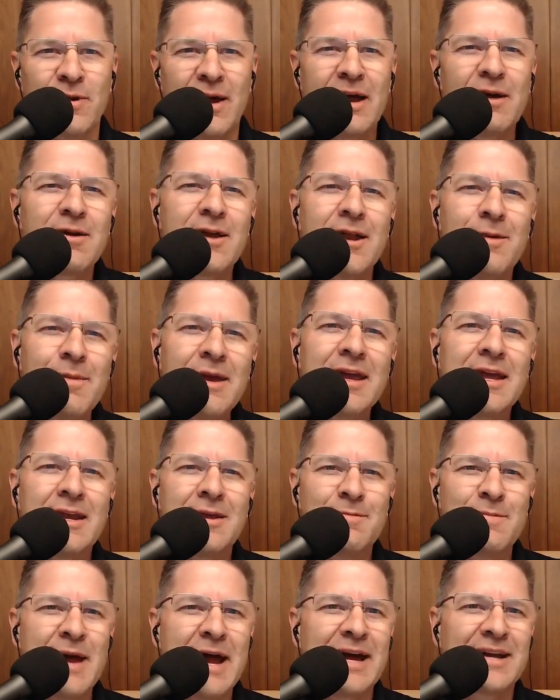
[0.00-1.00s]
how can i make an mm-hmm.
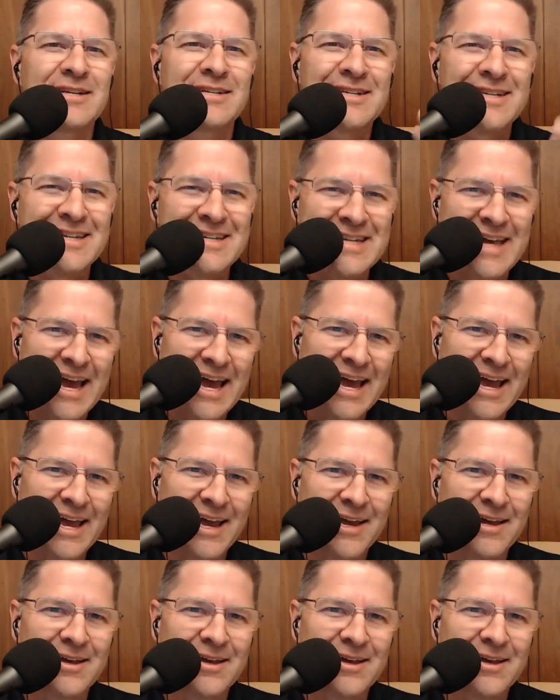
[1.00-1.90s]
impact today